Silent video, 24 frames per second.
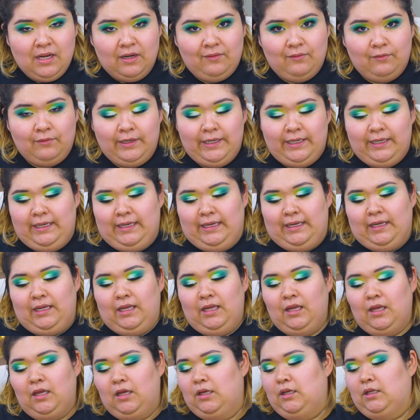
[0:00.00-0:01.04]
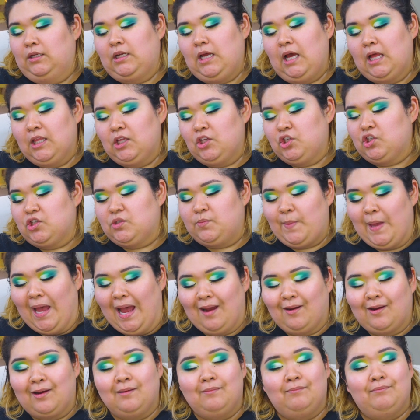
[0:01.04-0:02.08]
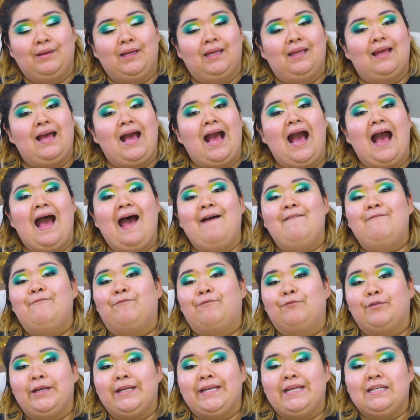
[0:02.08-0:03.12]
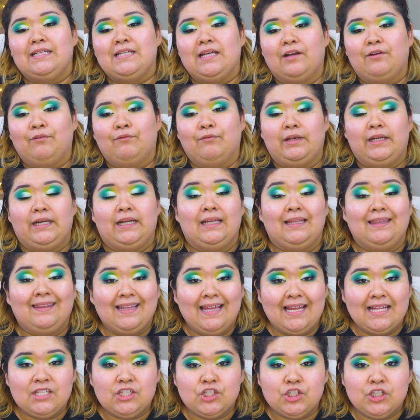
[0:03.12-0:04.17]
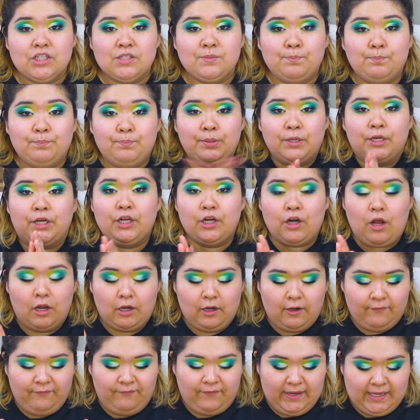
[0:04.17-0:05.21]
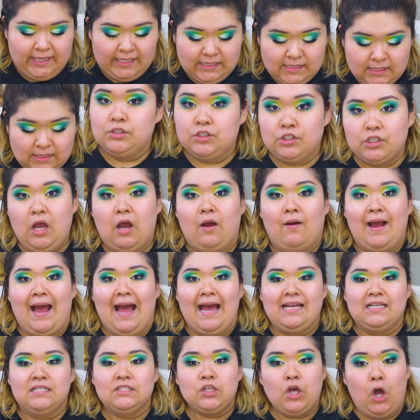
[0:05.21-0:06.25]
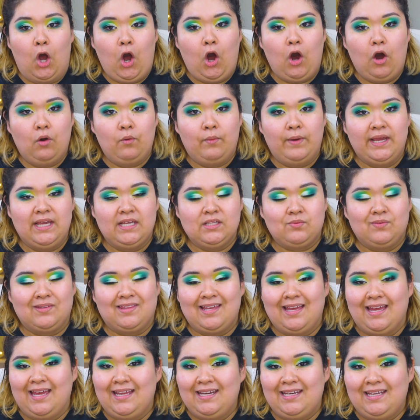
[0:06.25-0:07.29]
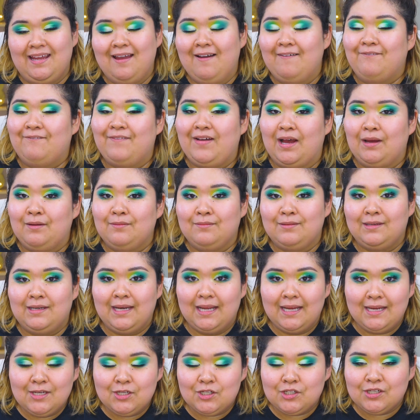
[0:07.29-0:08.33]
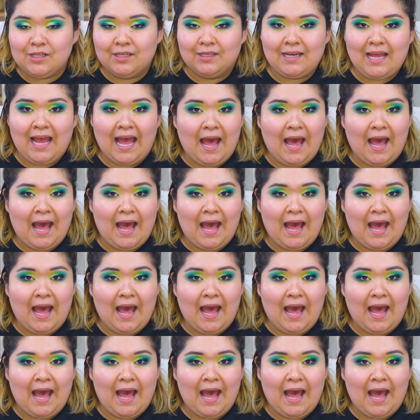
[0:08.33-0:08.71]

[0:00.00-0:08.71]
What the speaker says: done reading. Knowledge is power, but I'm freaking done reading. Let's just put it on our face. So as always with any foundation